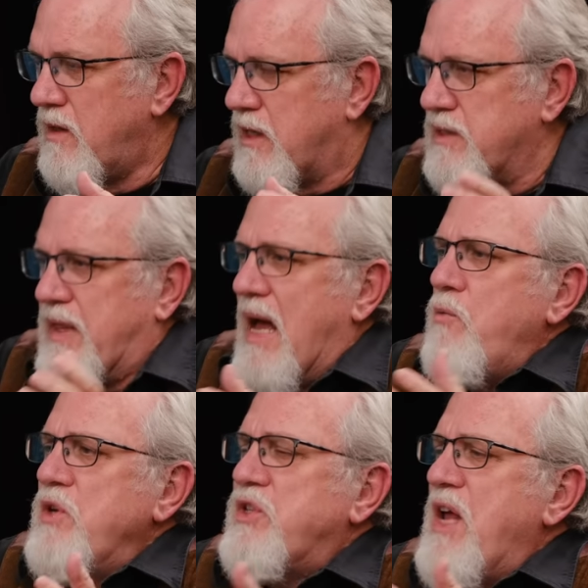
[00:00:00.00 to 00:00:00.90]
Because that
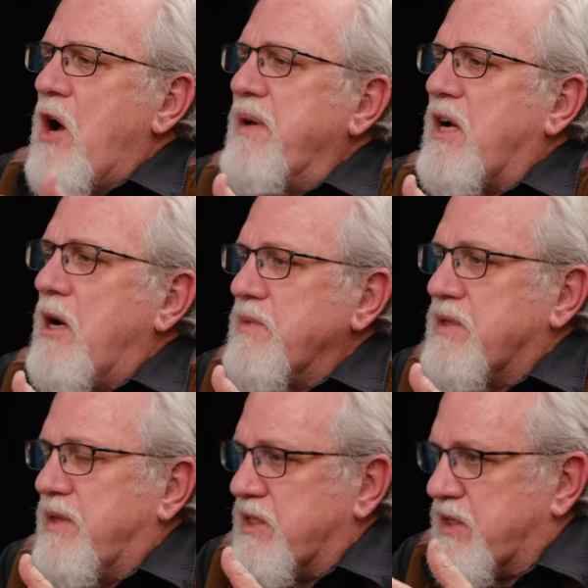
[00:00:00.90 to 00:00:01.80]
which now
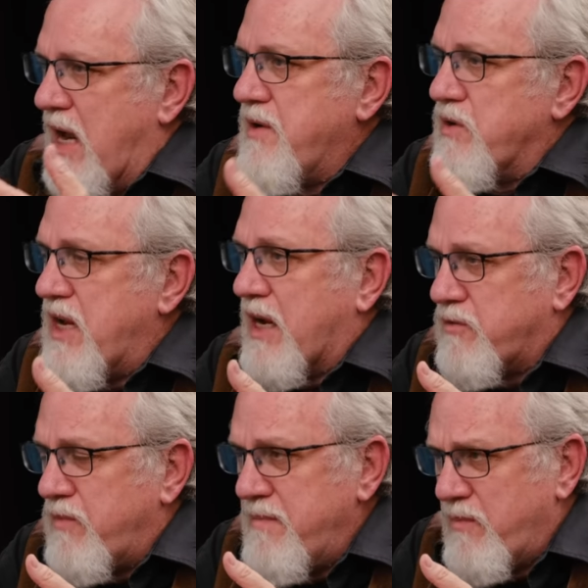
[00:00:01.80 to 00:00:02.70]
becomes the standard text,
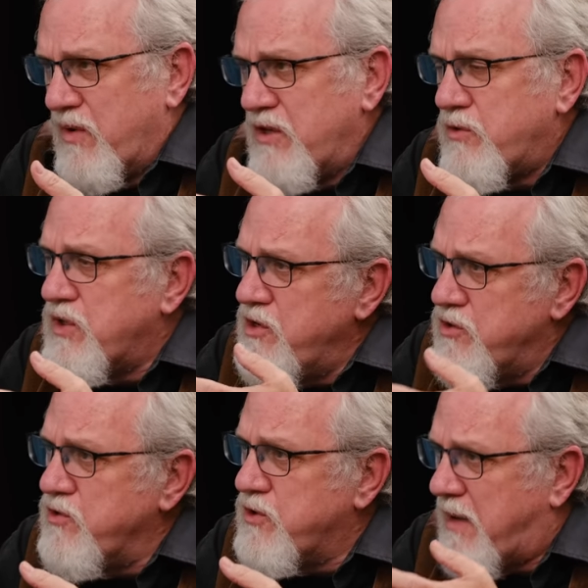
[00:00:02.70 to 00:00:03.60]
and remember, this was
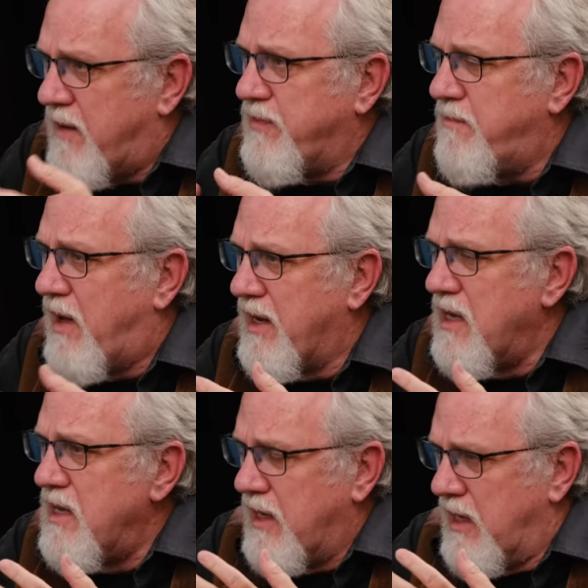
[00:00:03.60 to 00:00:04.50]
introduced by Abdul Malik
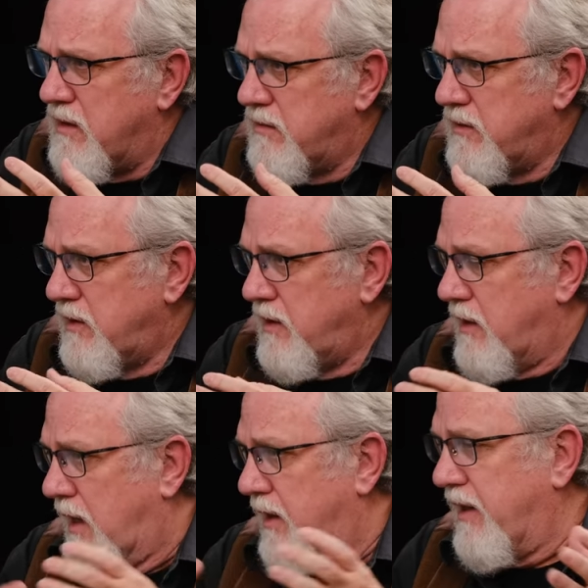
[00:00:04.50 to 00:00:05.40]
in
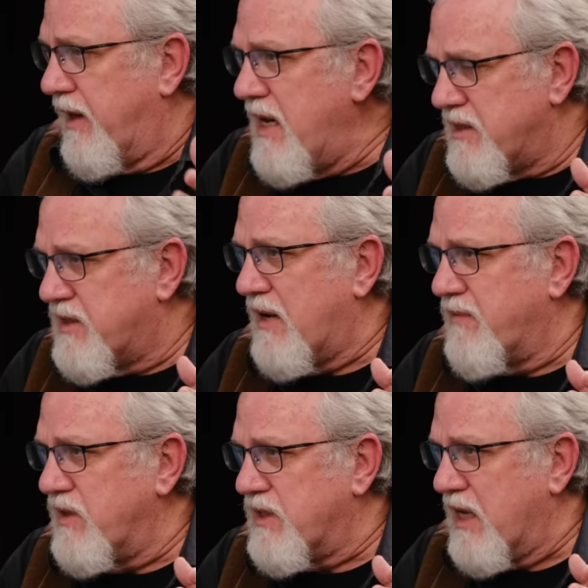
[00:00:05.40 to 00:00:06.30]
uh, the late
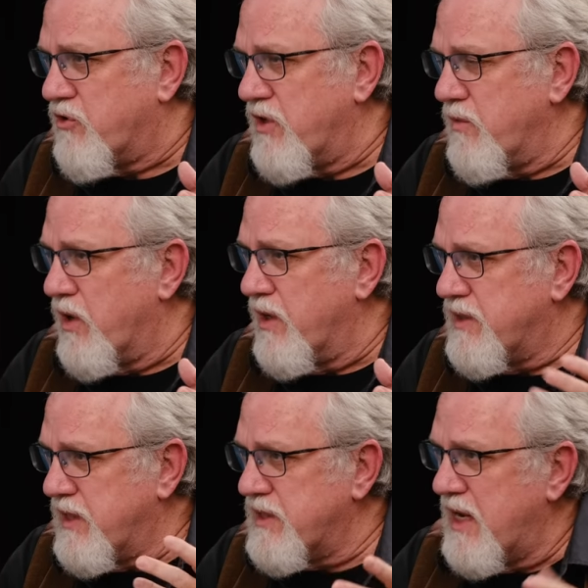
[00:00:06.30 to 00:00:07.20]
7th century, where in
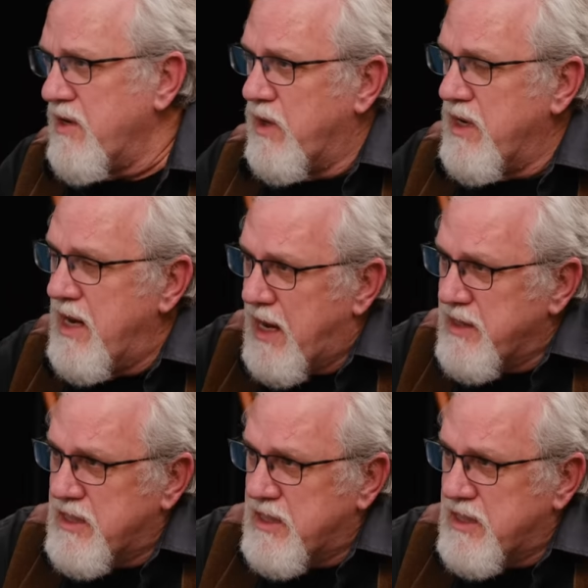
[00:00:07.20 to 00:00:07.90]
691 he has